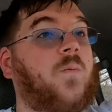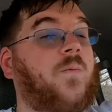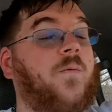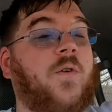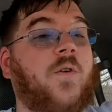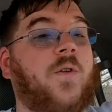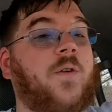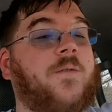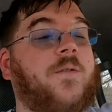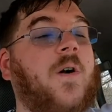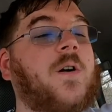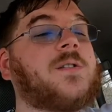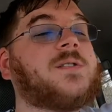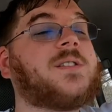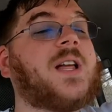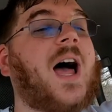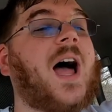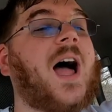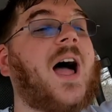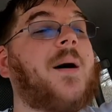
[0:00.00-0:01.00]
for the
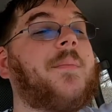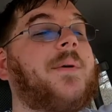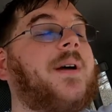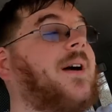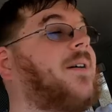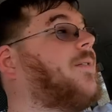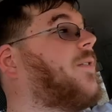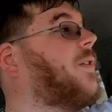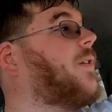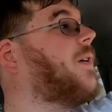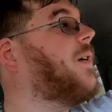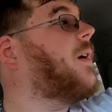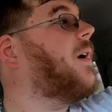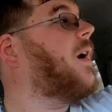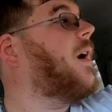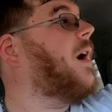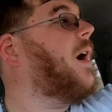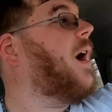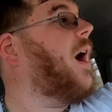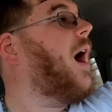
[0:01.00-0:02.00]
first time ever,
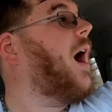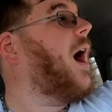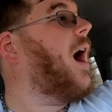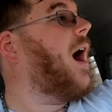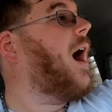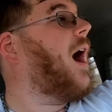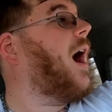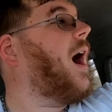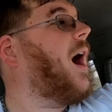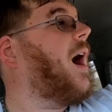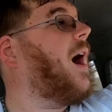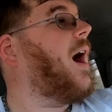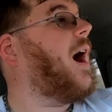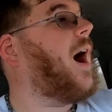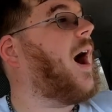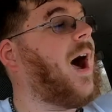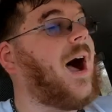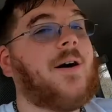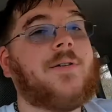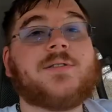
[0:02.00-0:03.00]

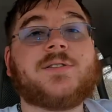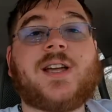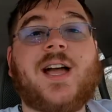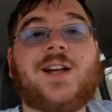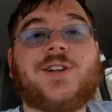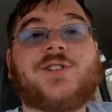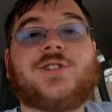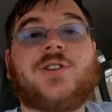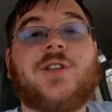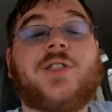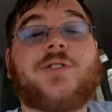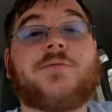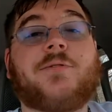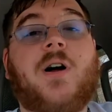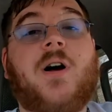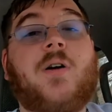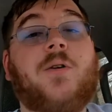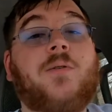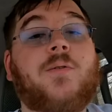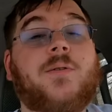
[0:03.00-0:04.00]
I was actually
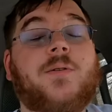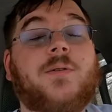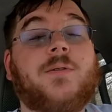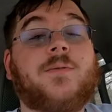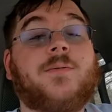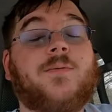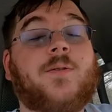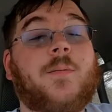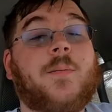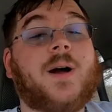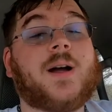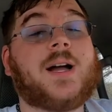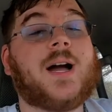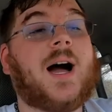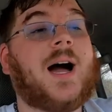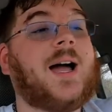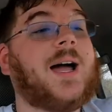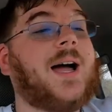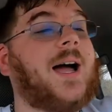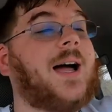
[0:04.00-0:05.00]
throwed from my
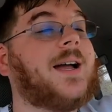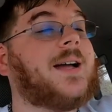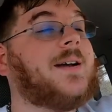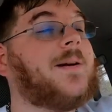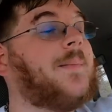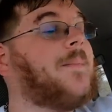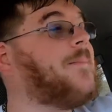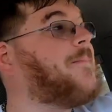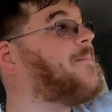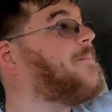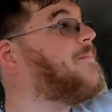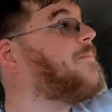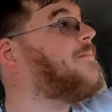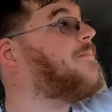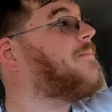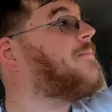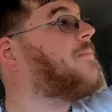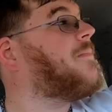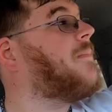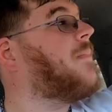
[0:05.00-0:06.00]
kayak.
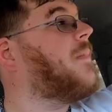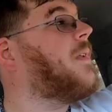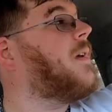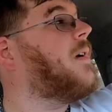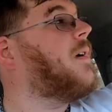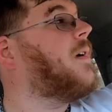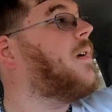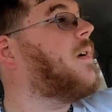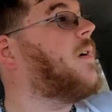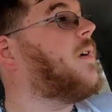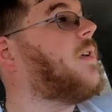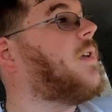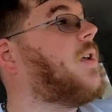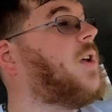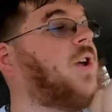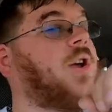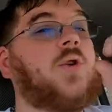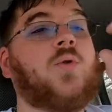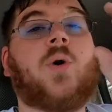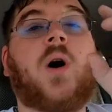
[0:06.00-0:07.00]

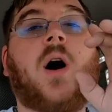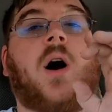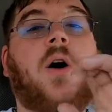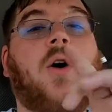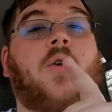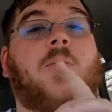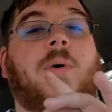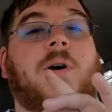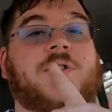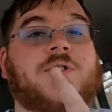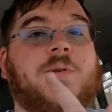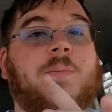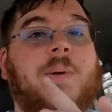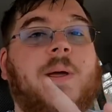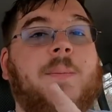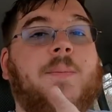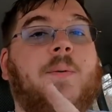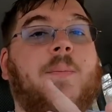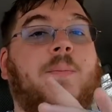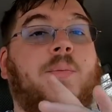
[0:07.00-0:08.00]
Cue a whole bunch of
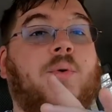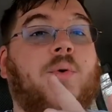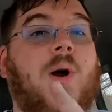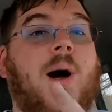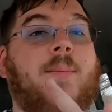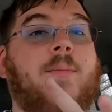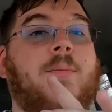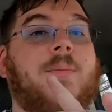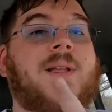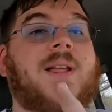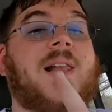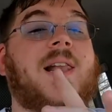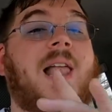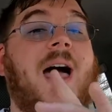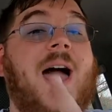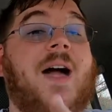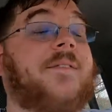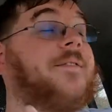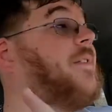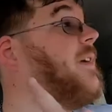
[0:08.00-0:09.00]
people probably
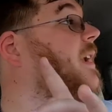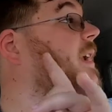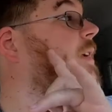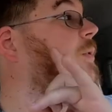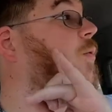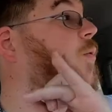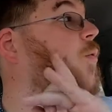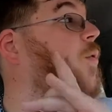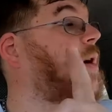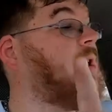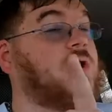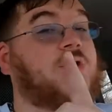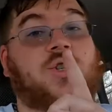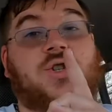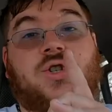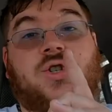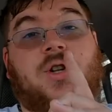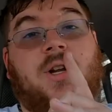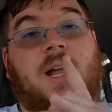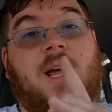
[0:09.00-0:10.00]
laughing and
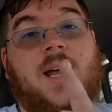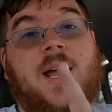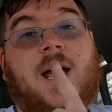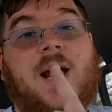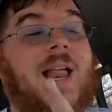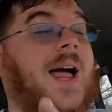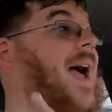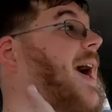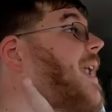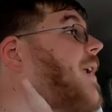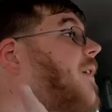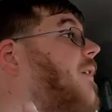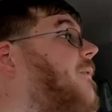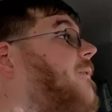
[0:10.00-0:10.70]
wish like hell I had it